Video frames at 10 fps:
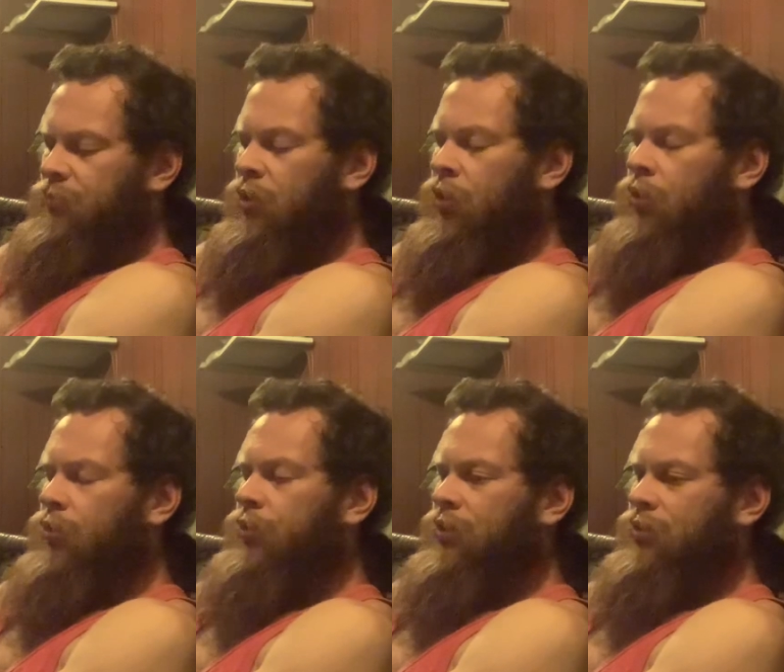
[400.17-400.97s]
all
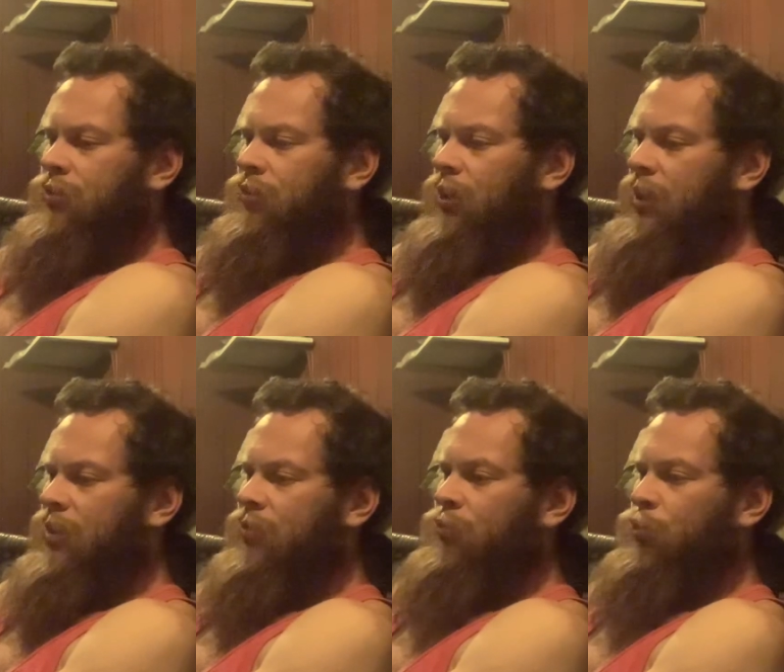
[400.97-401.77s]
this like
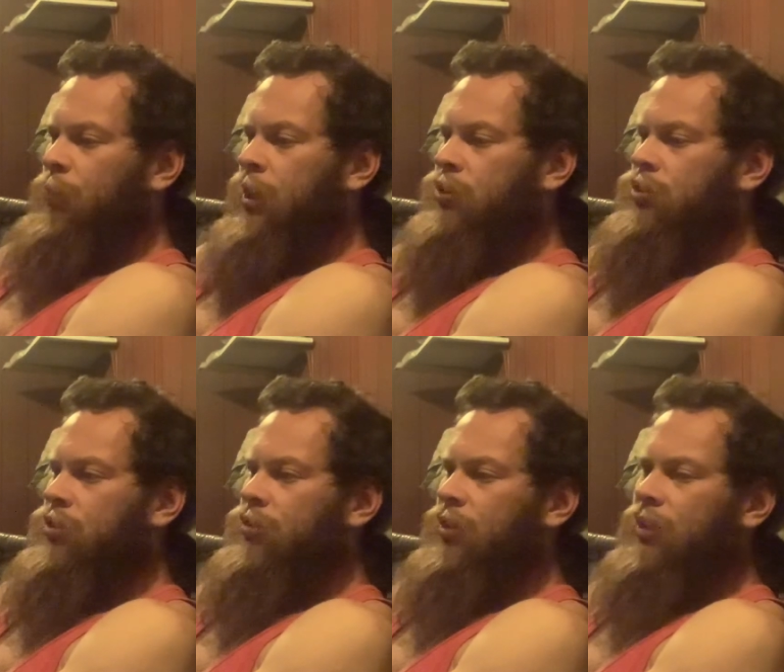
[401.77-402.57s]

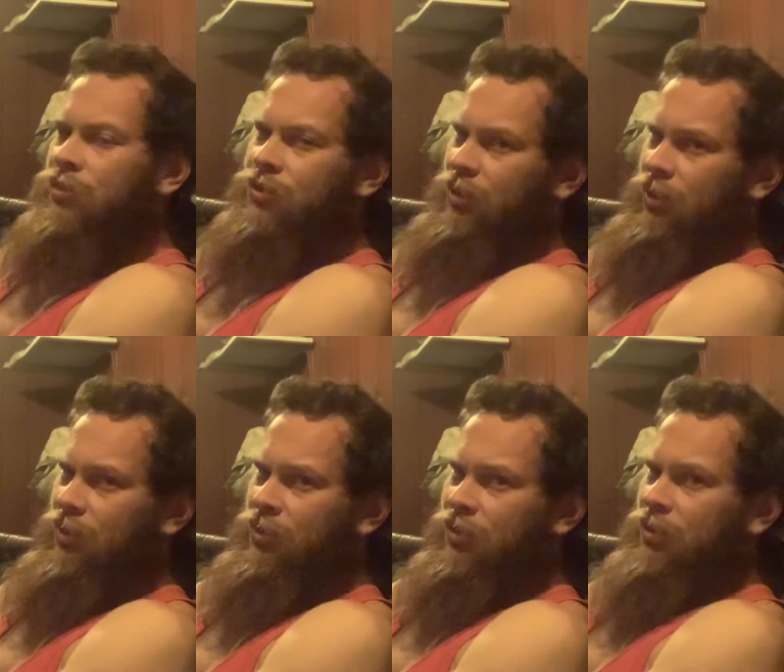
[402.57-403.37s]
directionless and
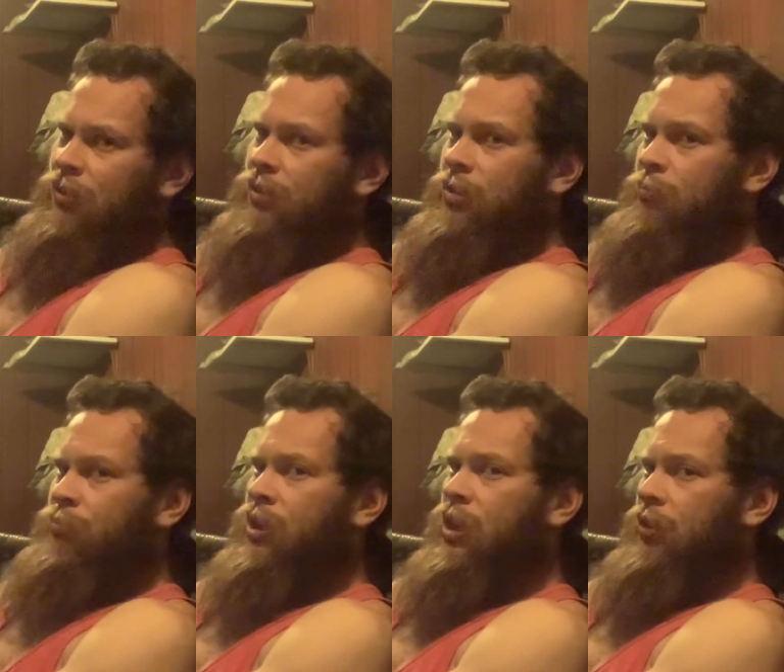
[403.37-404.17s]

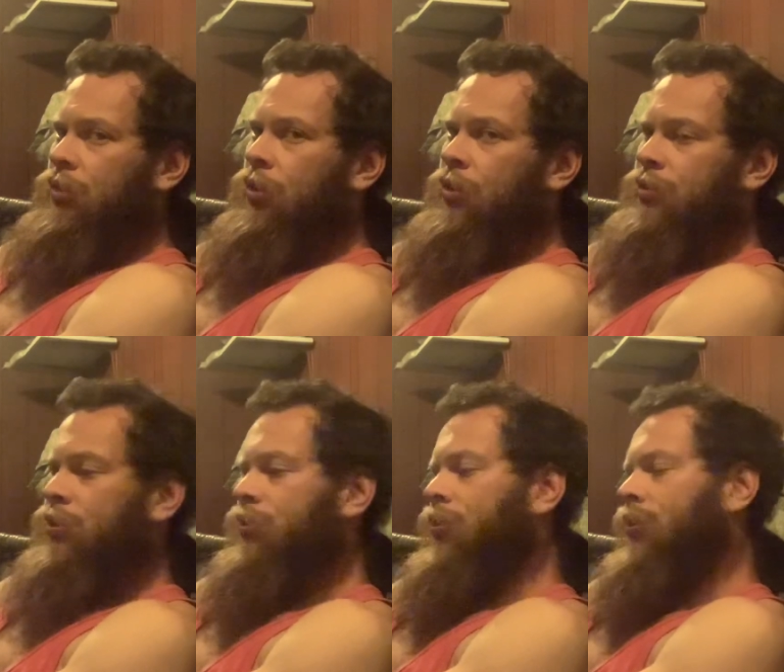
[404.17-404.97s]
being lost
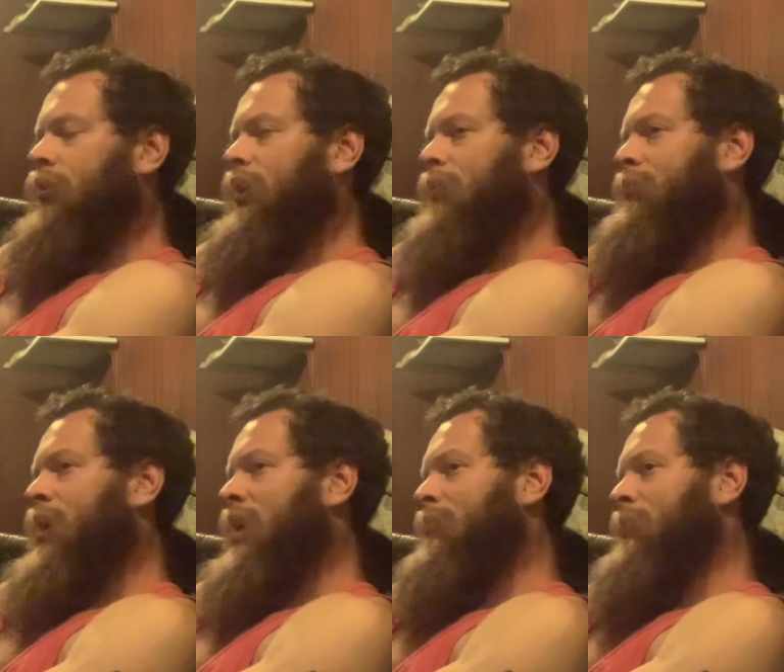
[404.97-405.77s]
is gone
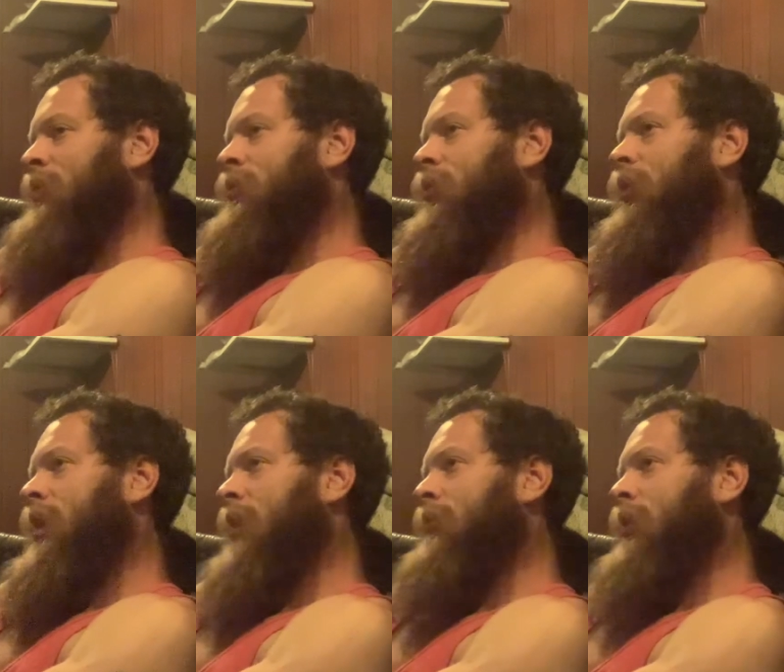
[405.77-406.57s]
like basically
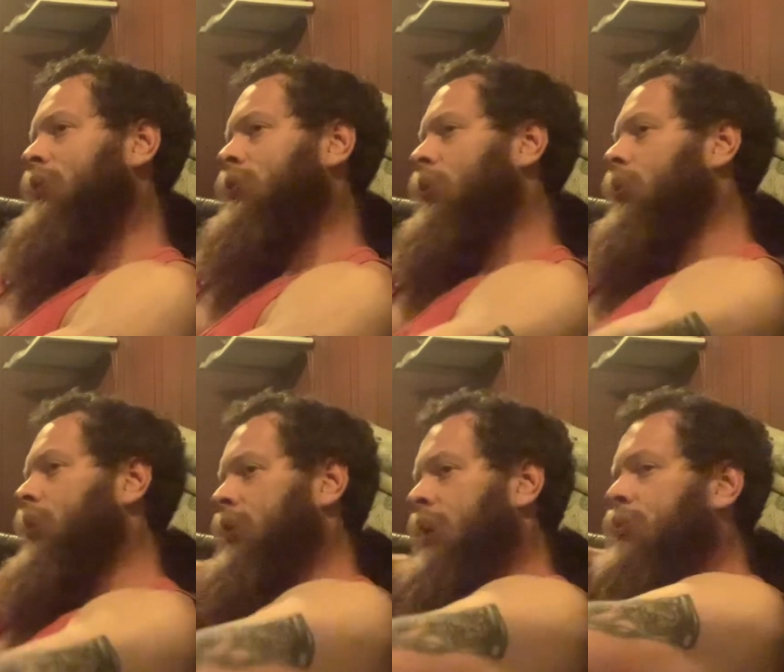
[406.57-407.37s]
everything's gone
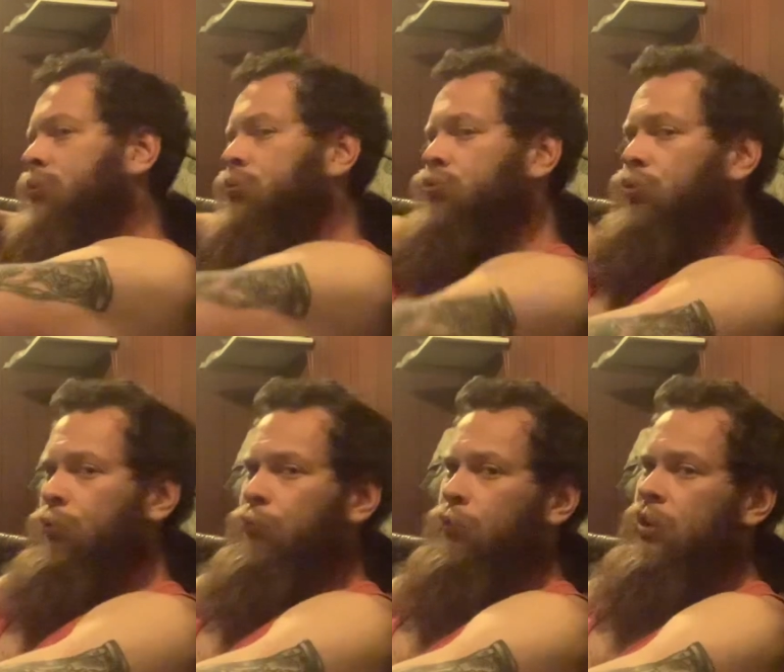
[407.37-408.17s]
and that's true
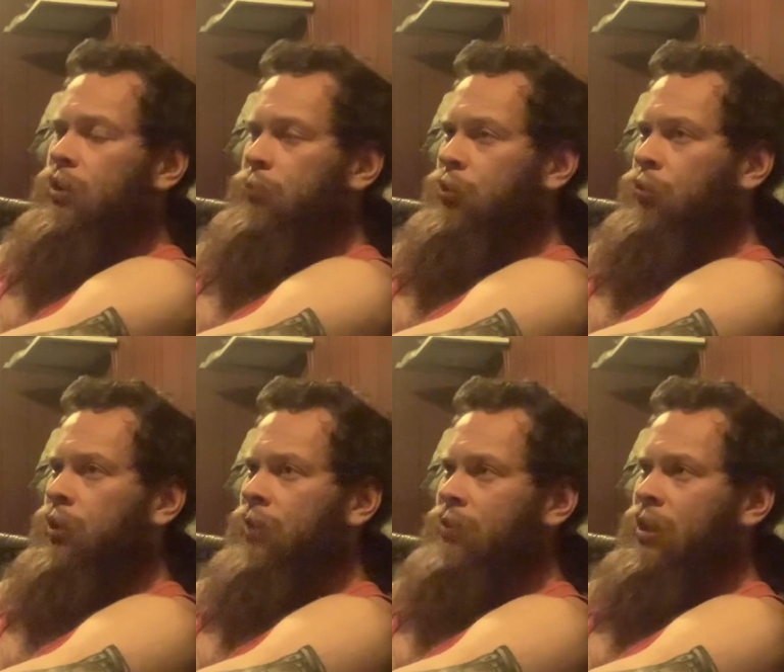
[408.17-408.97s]
freedom you don't
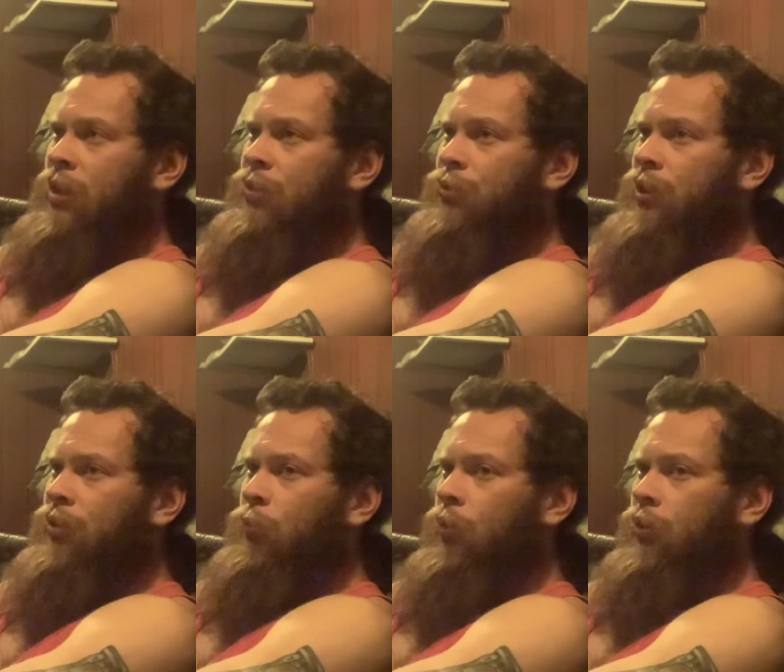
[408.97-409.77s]
have anything
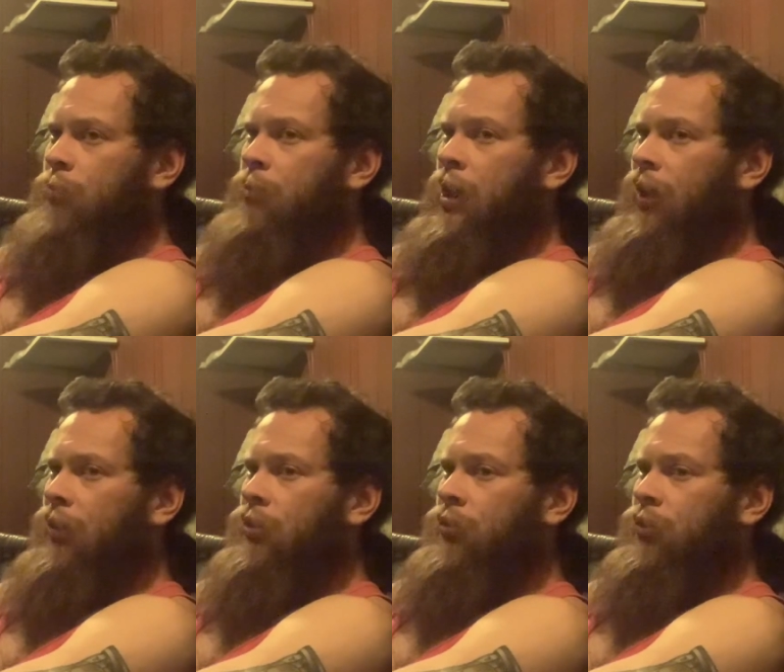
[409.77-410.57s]
to worry about
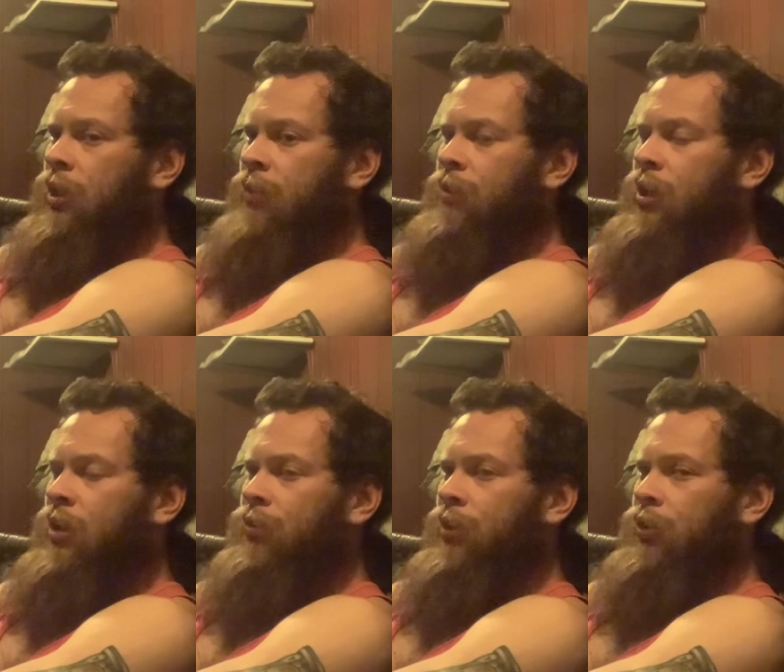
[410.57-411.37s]
you don't have
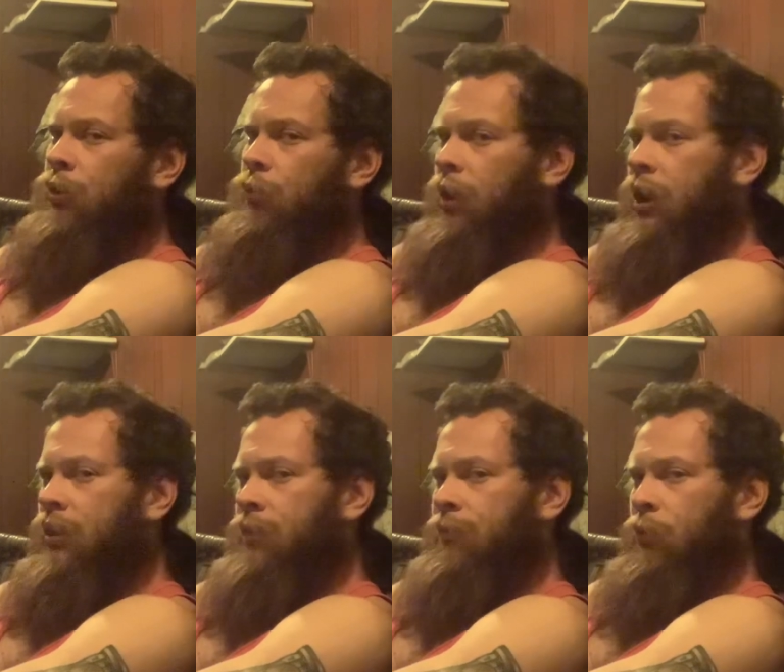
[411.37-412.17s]
anything to
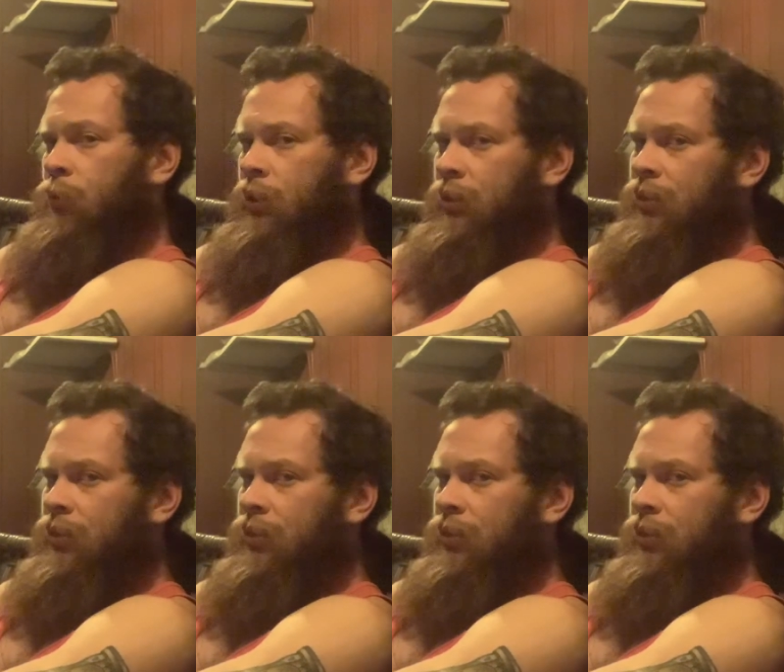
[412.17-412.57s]
grind for